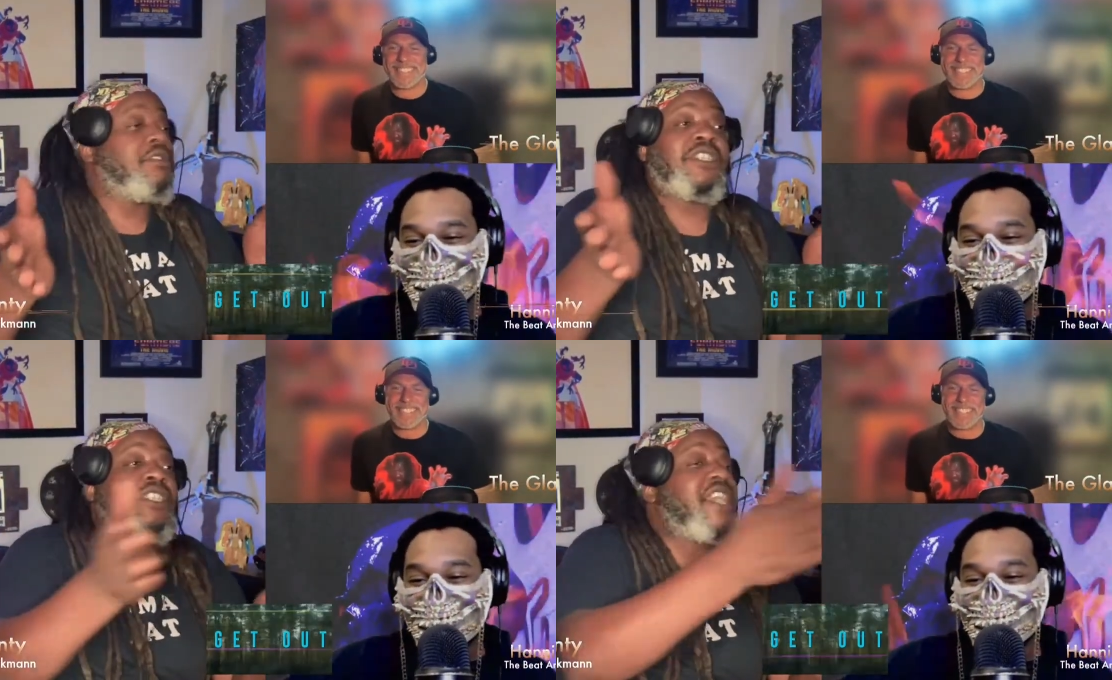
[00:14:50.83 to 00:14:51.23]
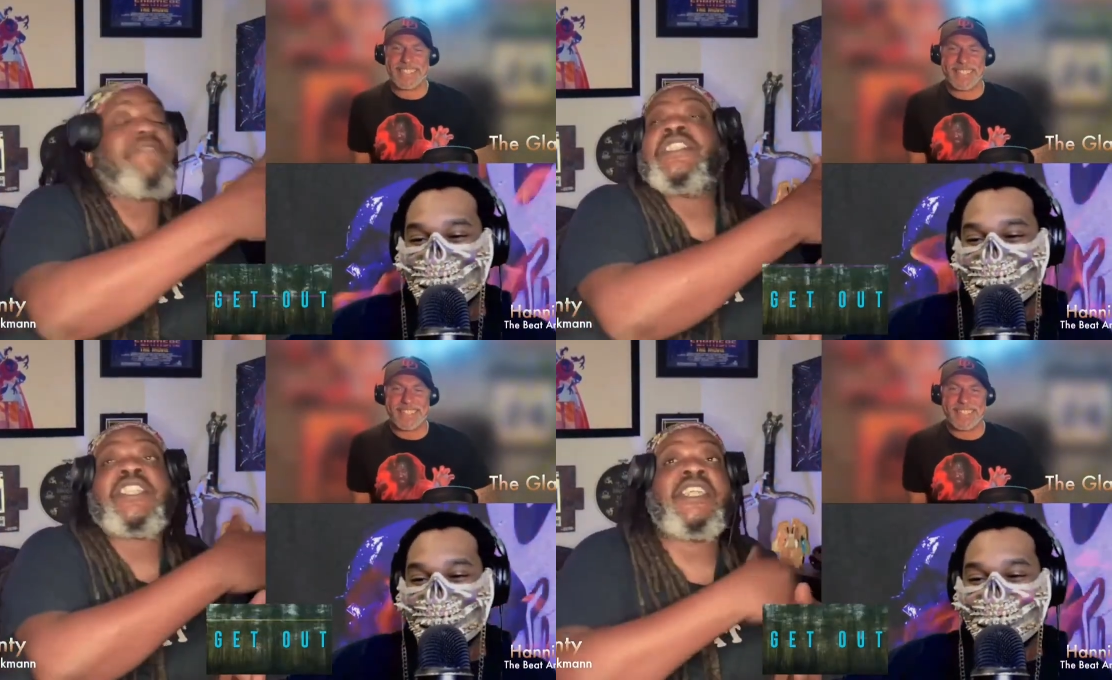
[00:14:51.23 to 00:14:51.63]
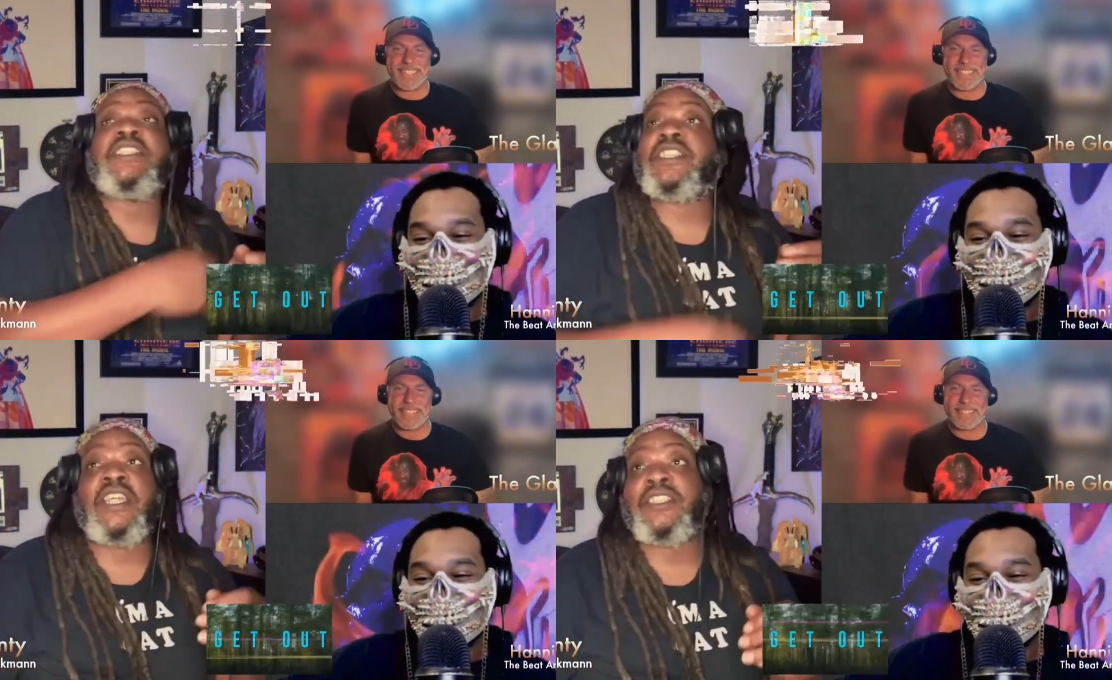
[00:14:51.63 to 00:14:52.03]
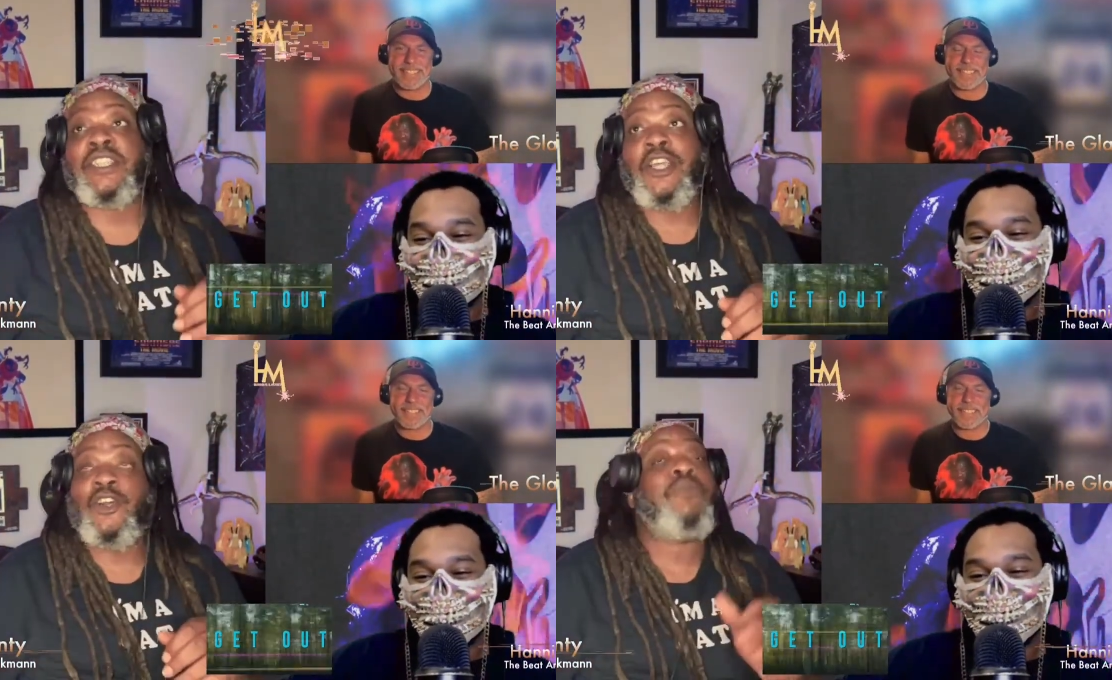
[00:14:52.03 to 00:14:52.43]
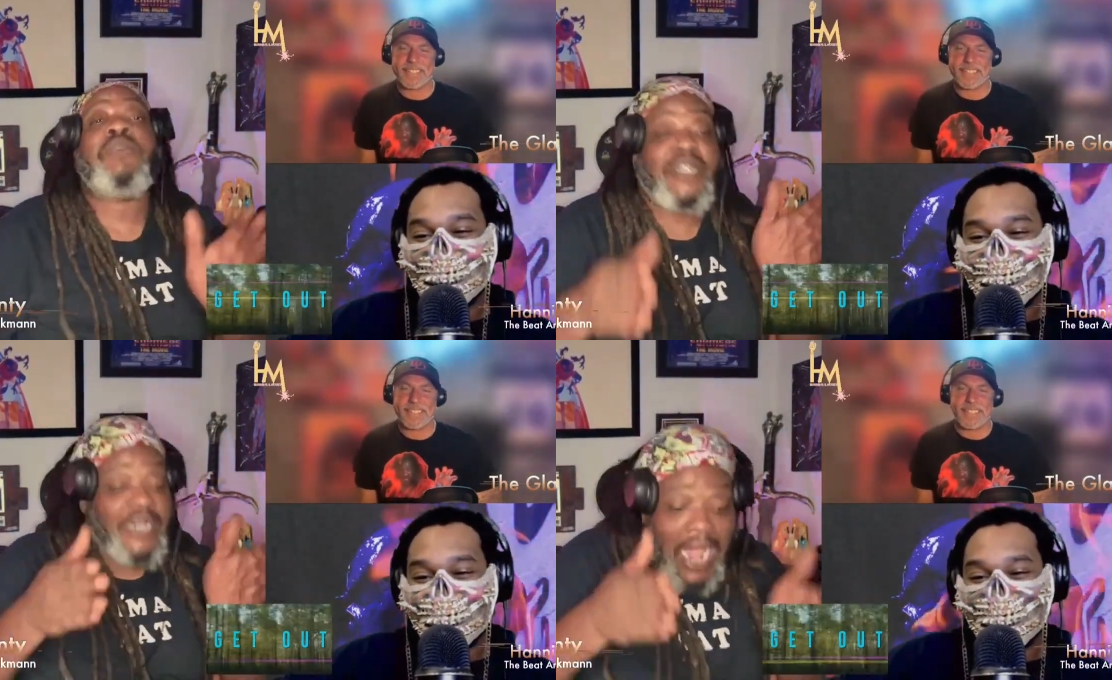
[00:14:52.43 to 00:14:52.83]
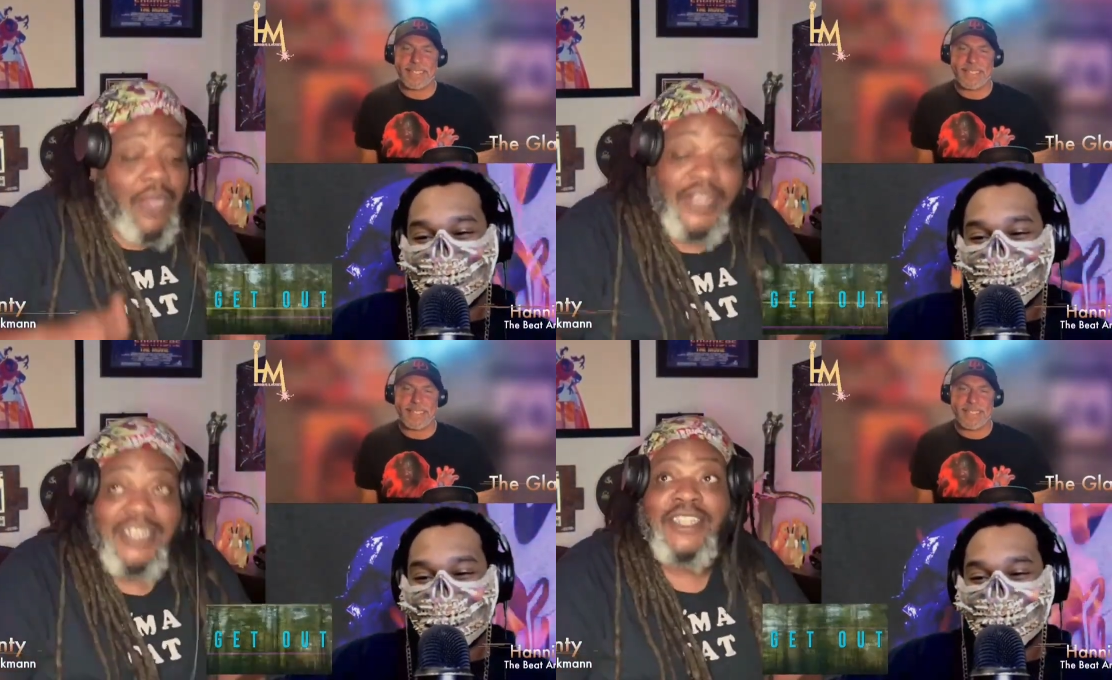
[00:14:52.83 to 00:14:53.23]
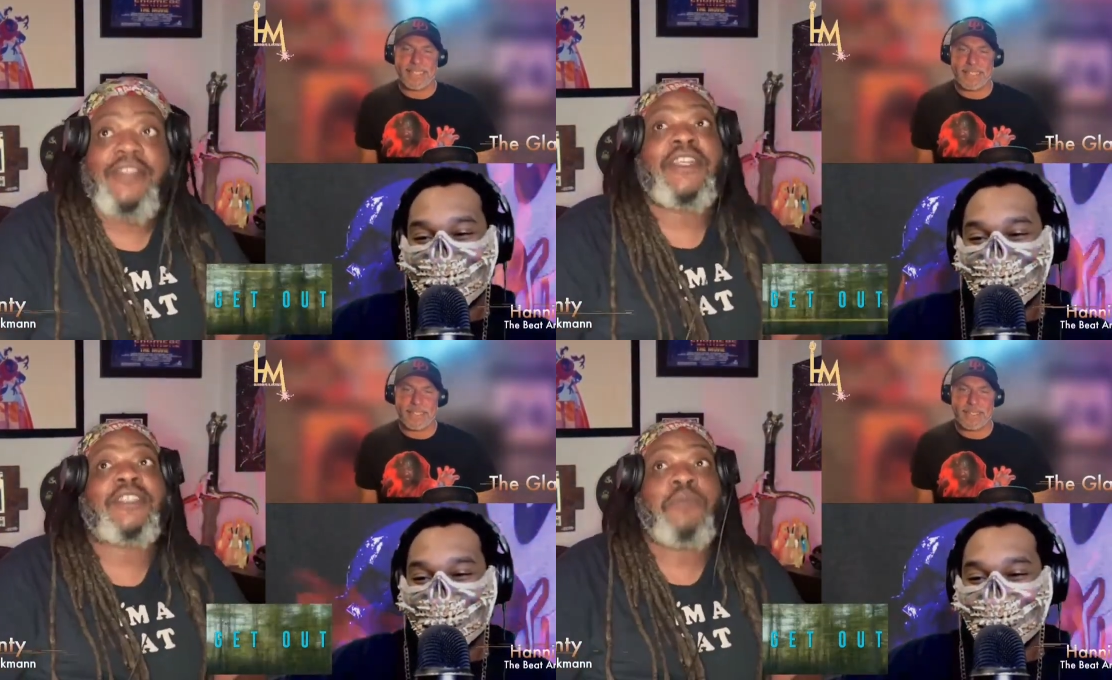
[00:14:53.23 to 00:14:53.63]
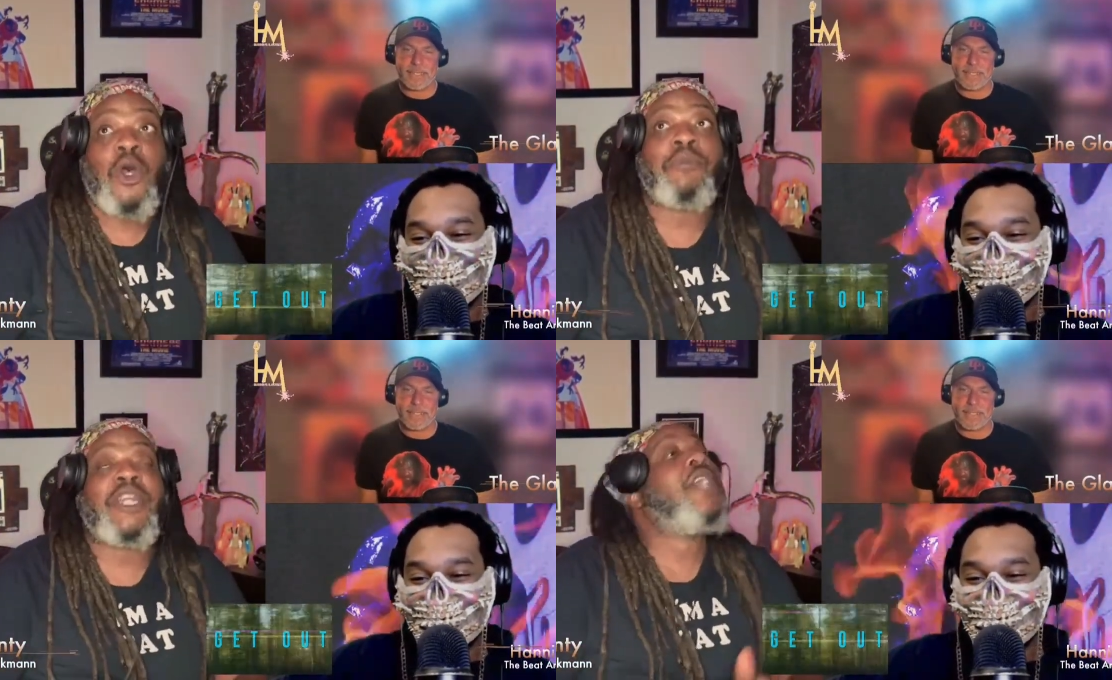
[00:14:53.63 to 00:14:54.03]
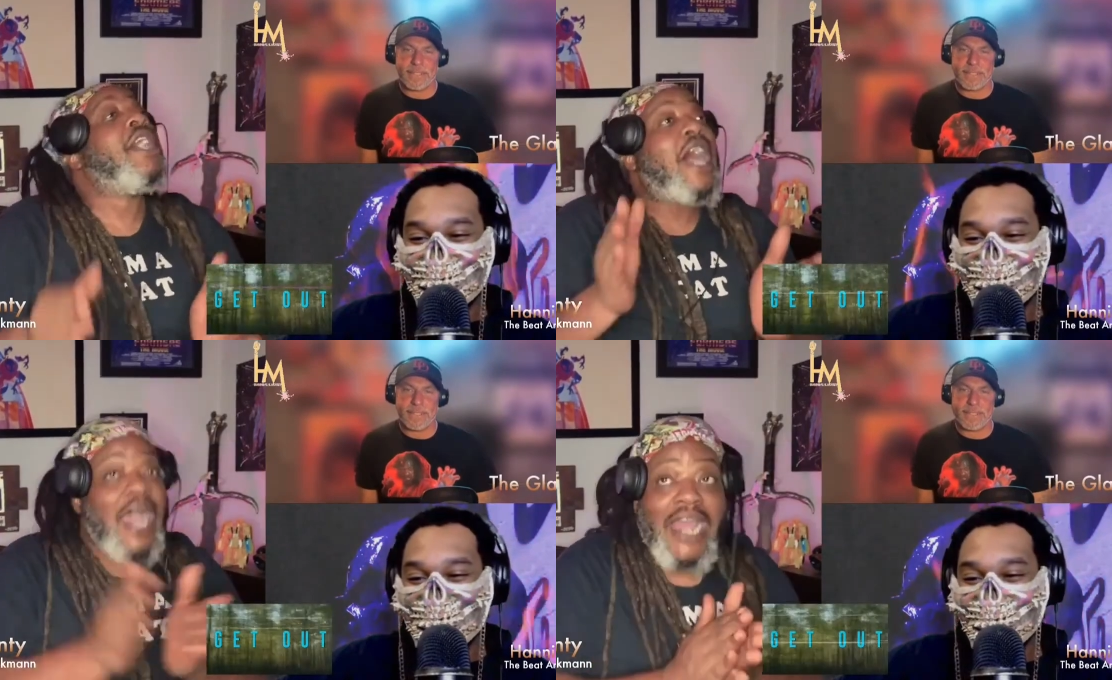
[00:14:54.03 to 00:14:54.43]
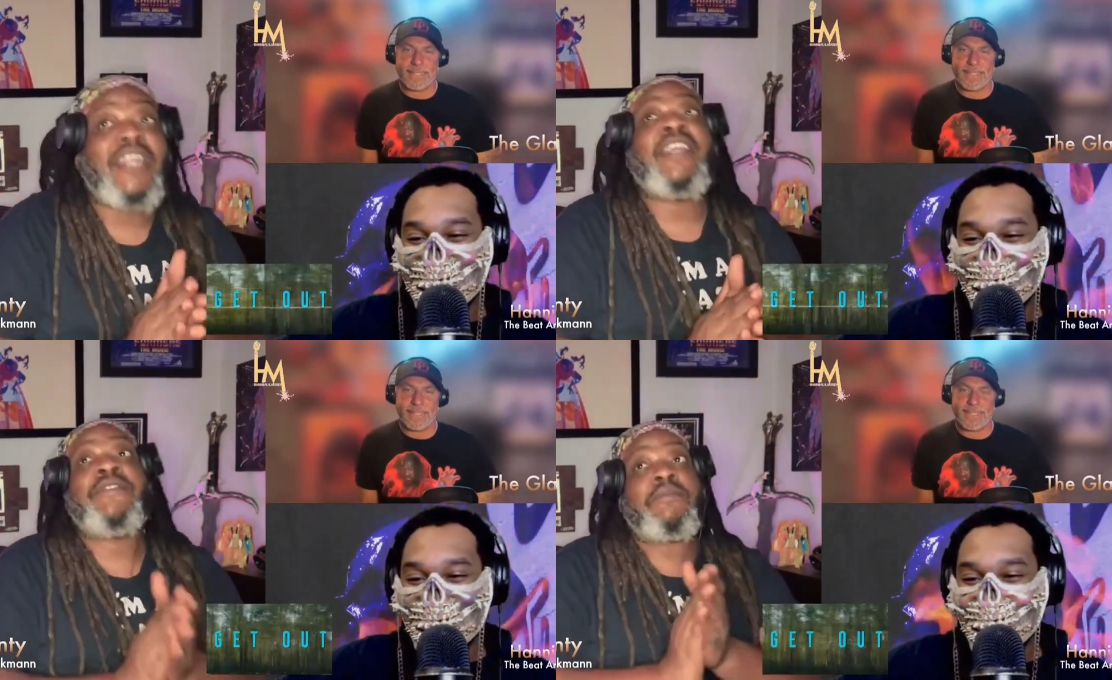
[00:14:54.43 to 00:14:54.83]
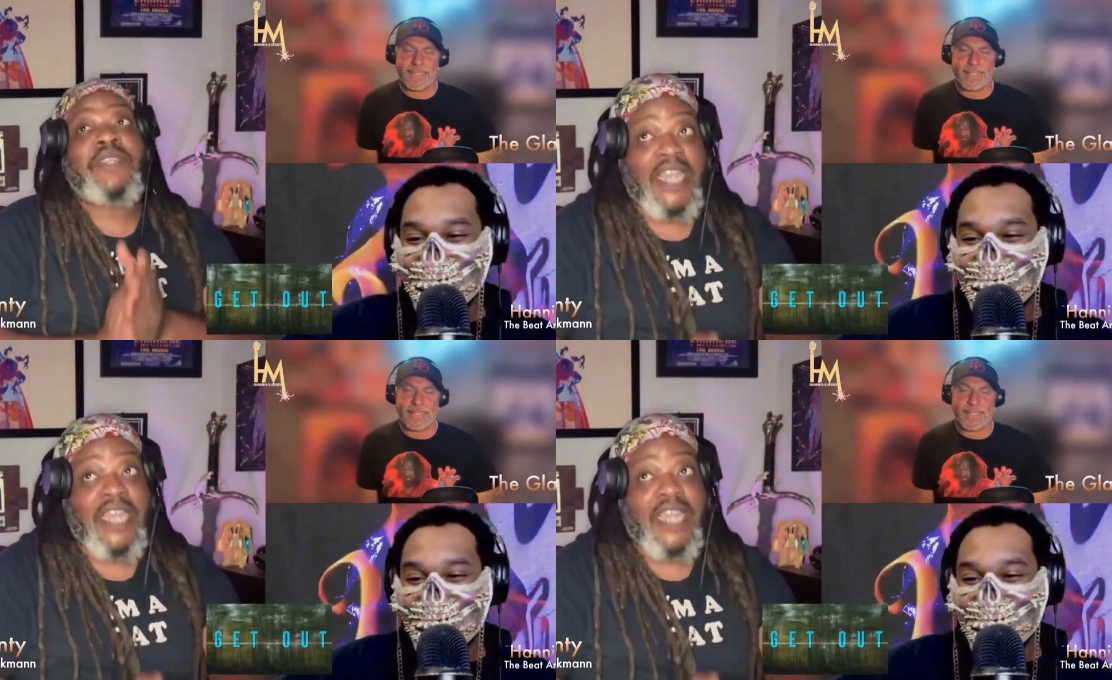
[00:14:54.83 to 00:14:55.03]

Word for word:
Speaker 1: 17 scenes ago, but now he's in this moment. I need them